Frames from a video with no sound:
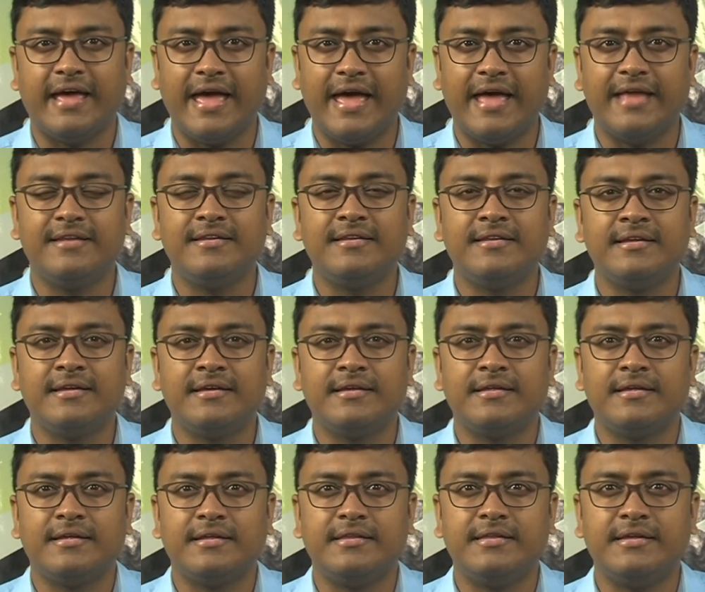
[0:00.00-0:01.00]
and
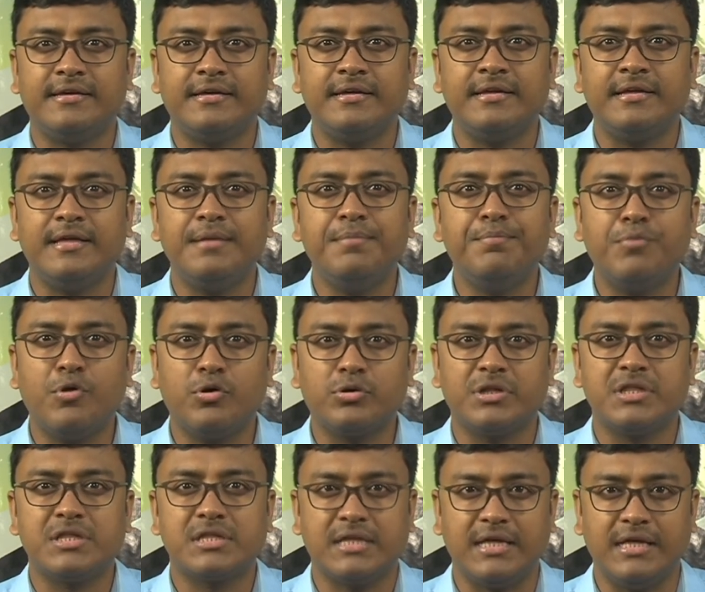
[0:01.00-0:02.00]
the
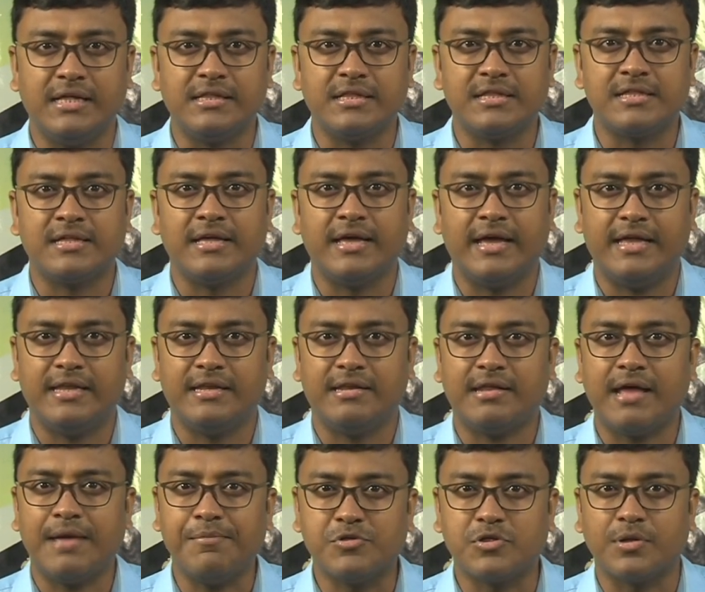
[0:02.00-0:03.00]
important skills
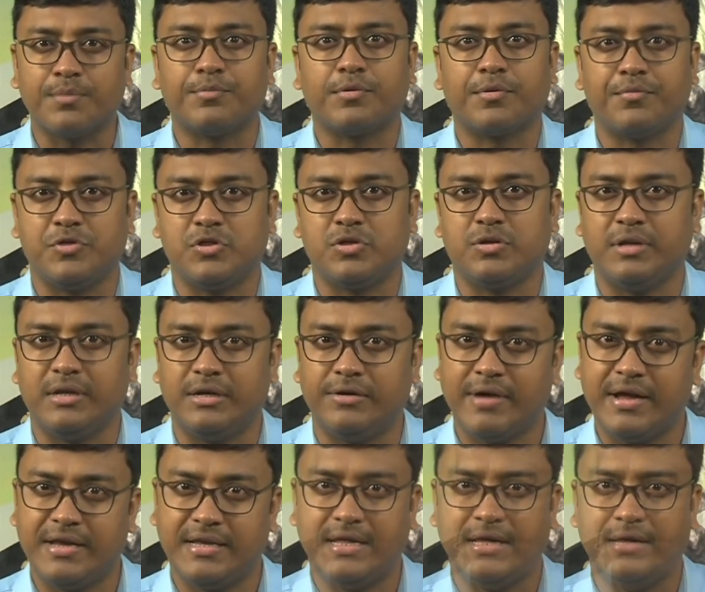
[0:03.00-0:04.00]
and types of
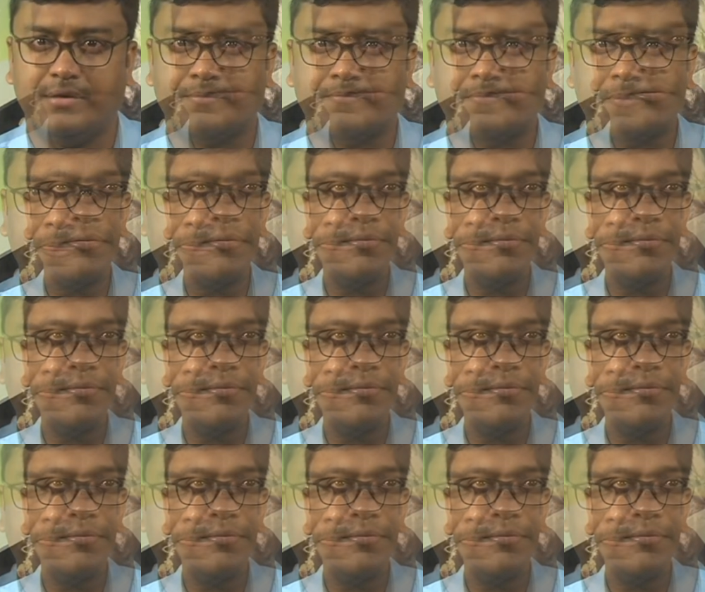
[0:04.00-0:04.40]
professional writing.